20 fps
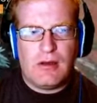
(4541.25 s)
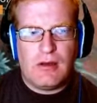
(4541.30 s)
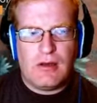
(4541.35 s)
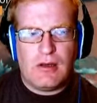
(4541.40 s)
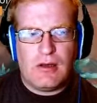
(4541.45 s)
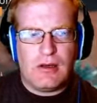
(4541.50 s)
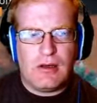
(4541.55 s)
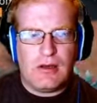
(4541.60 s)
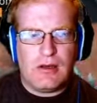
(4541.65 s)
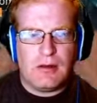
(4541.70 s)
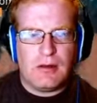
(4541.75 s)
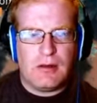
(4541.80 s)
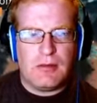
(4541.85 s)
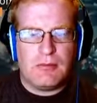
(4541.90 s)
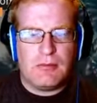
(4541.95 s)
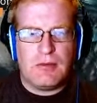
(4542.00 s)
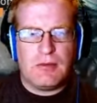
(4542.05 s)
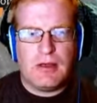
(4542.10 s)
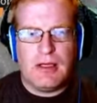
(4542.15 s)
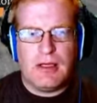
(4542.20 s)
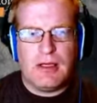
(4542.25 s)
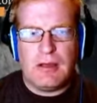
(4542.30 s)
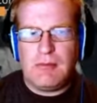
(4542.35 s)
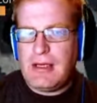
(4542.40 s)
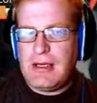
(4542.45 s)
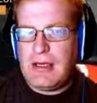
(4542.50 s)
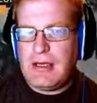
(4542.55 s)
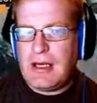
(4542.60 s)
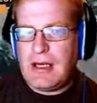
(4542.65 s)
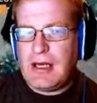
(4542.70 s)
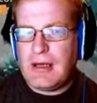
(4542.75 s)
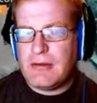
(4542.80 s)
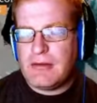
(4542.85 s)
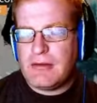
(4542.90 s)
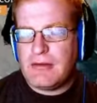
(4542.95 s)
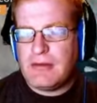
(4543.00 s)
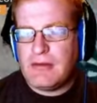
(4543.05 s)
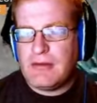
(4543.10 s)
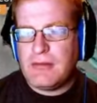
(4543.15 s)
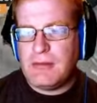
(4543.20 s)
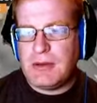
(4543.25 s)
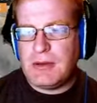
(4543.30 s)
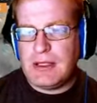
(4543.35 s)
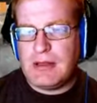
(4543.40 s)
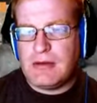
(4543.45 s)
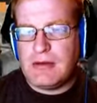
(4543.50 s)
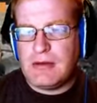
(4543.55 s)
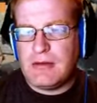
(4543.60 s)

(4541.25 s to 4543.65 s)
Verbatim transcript: um, and it might not be.